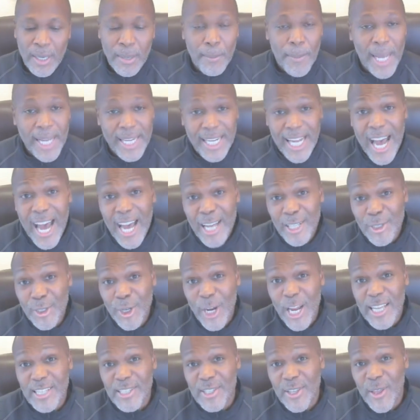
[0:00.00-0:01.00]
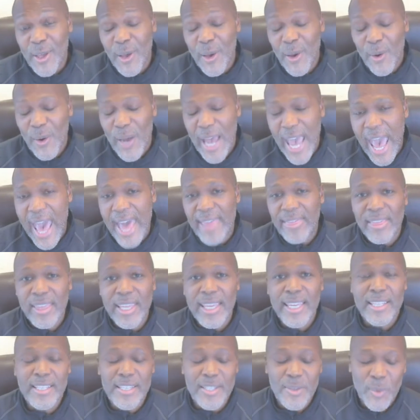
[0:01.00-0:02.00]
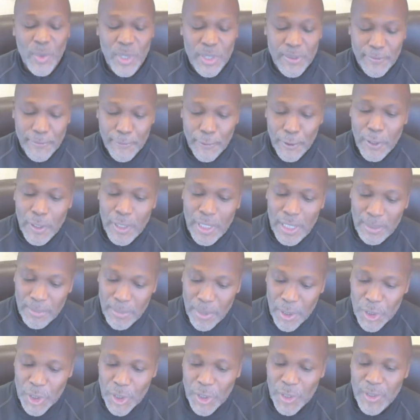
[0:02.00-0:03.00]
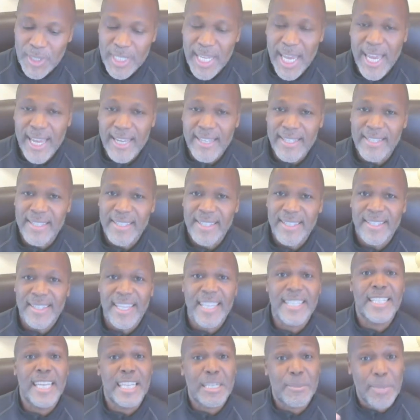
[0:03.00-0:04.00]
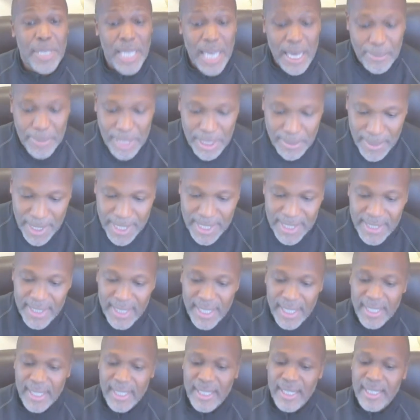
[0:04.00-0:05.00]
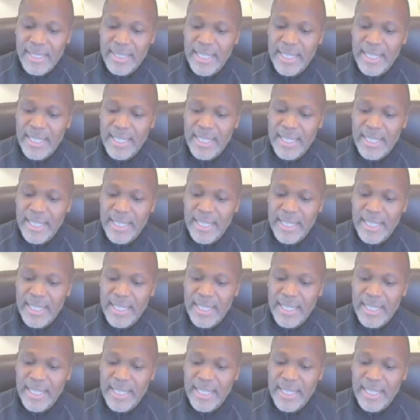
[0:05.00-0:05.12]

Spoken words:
By contrast, though, athletes with full emotional tanks, they tend to be optimistic.